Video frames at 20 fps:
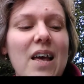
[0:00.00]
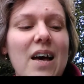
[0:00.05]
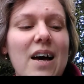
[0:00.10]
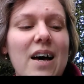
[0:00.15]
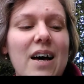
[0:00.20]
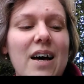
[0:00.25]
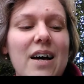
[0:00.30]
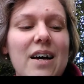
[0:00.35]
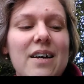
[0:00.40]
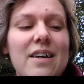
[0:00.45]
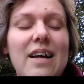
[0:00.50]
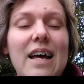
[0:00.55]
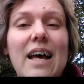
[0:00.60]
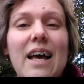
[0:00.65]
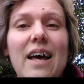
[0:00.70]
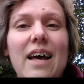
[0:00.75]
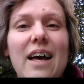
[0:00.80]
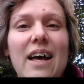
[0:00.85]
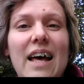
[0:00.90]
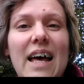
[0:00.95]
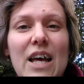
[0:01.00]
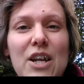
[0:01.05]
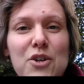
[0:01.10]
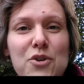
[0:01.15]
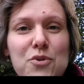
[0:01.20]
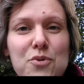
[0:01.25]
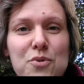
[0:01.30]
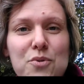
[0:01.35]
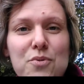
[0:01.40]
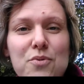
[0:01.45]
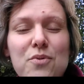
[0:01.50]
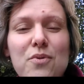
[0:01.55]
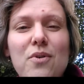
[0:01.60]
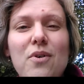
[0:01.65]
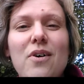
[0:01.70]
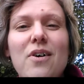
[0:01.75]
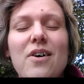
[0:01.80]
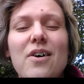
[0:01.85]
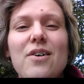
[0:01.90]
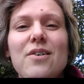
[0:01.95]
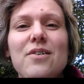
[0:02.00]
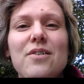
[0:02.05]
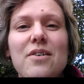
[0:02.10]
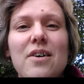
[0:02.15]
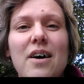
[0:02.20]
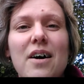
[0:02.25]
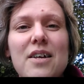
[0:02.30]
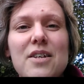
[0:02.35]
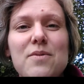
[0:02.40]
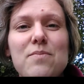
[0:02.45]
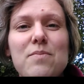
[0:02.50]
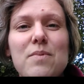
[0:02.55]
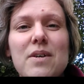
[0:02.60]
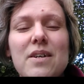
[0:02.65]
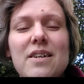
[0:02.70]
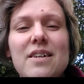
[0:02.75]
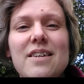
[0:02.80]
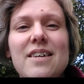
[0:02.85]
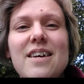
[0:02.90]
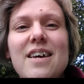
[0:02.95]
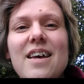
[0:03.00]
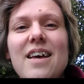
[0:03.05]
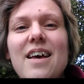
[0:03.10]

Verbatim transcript: Uh, Andrew, her husband,